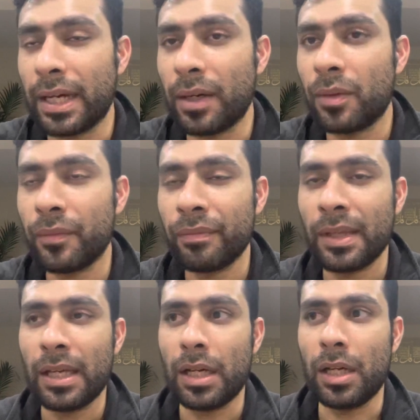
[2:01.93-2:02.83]
now.
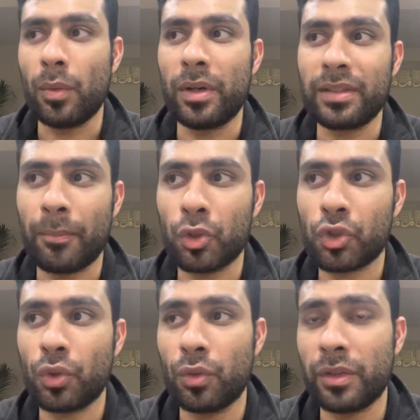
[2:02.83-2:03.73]
Whereas I'm not
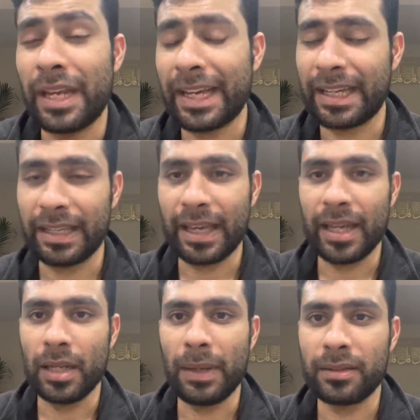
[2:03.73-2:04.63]
sure Donaire can get
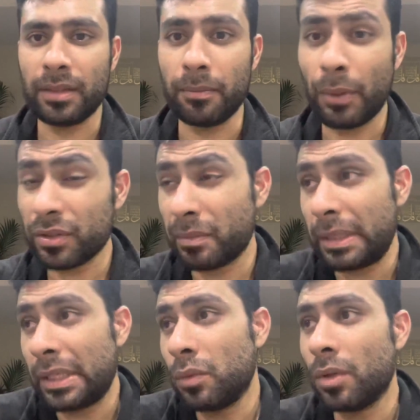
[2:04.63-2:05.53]
any better.
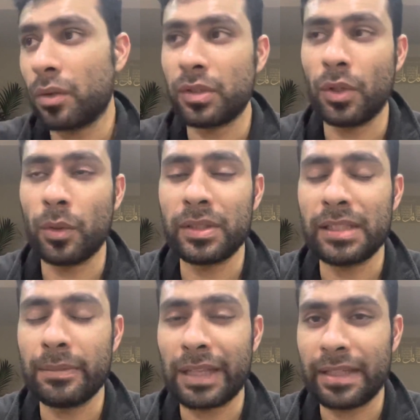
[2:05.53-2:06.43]
Possibly, who knows? You know, he
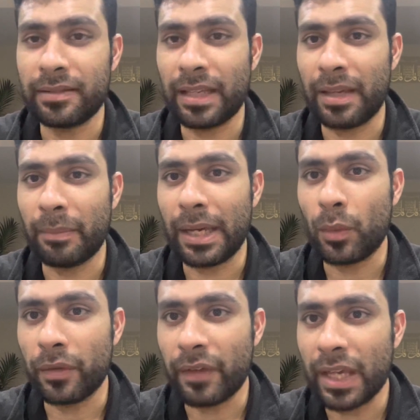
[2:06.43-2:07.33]
seems like he's getting
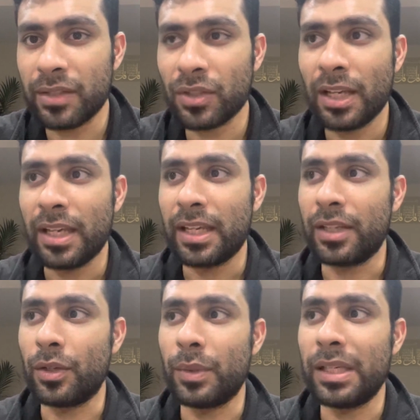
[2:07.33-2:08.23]
better with age.
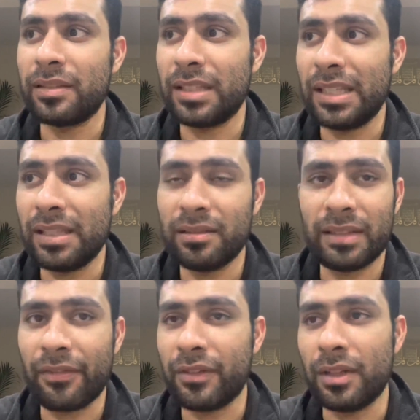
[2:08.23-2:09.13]
You know, he is
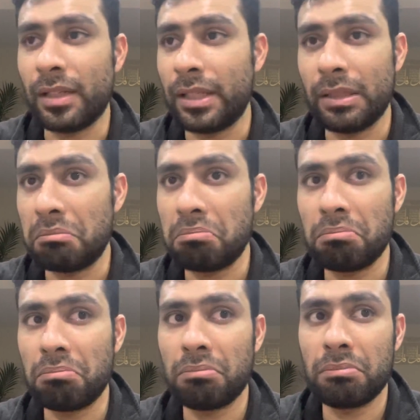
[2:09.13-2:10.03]
definitely
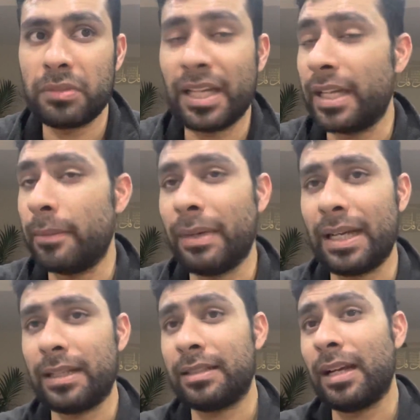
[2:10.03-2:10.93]
turning
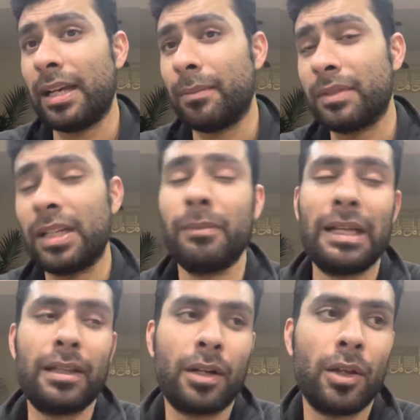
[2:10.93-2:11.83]
back the time, turning
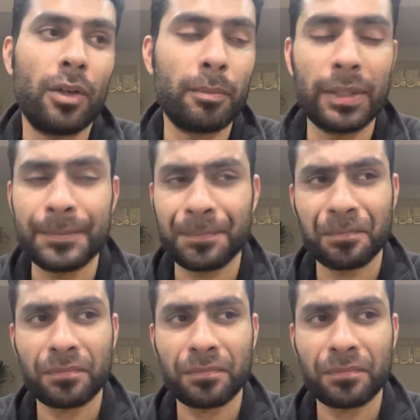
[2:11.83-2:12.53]
back the clock. But